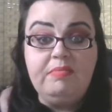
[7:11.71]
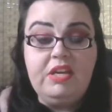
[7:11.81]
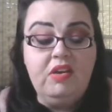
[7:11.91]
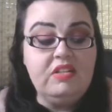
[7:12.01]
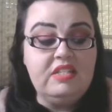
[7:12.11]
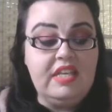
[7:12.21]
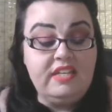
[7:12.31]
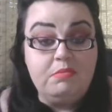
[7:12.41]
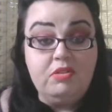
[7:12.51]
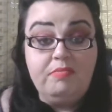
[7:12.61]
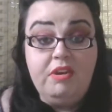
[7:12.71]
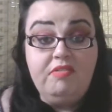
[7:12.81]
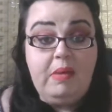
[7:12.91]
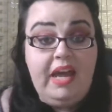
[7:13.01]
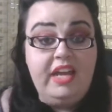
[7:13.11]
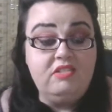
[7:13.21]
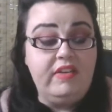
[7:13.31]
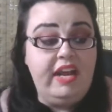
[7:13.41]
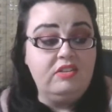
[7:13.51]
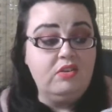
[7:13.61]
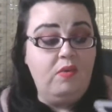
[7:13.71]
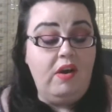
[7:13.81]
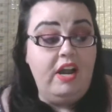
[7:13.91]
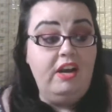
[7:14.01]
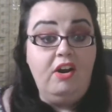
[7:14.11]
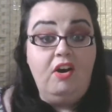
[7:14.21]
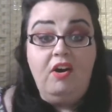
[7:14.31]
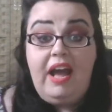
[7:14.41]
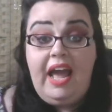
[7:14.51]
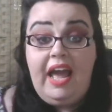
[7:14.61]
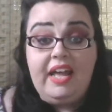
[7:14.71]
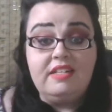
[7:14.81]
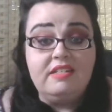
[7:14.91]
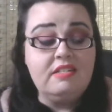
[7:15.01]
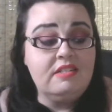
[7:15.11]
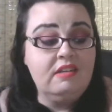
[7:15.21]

But you can see I'm sort of moving my hand around quite a lot, and